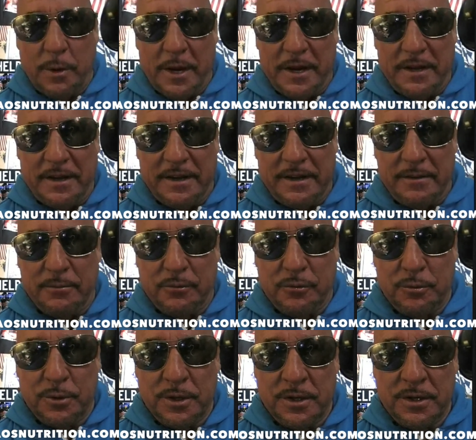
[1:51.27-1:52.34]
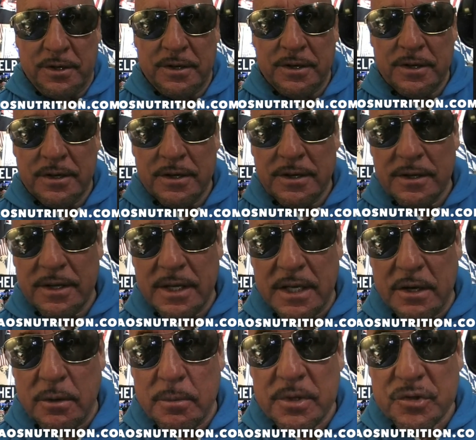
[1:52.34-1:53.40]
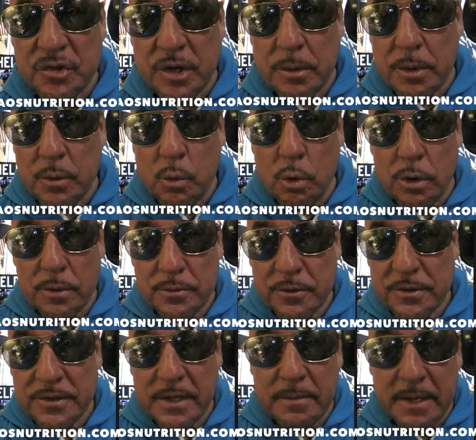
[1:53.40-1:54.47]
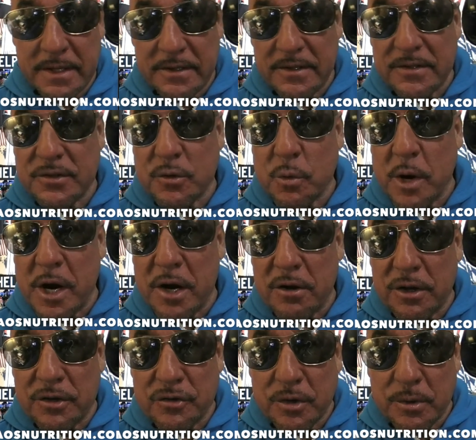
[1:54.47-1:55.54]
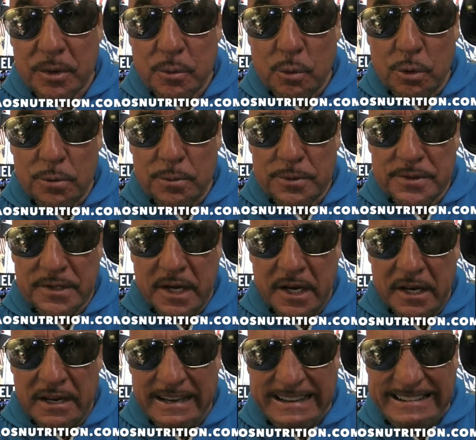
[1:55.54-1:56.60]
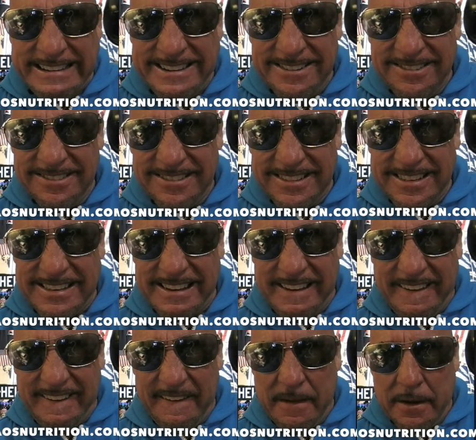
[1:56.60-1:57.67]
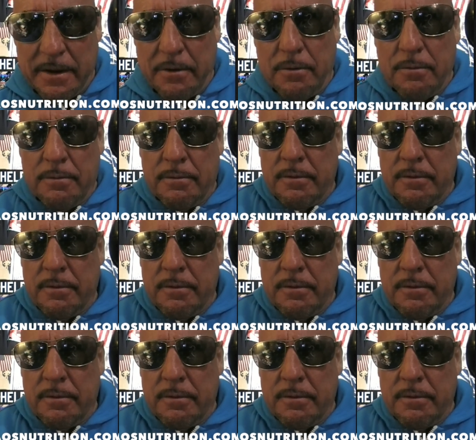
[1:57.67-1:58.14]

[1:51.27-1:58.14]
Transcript: Wait, I'm doing a thing here. Miss Jerry Ward, because they make this square, like Jerry Ward would say. Hold on. There you go.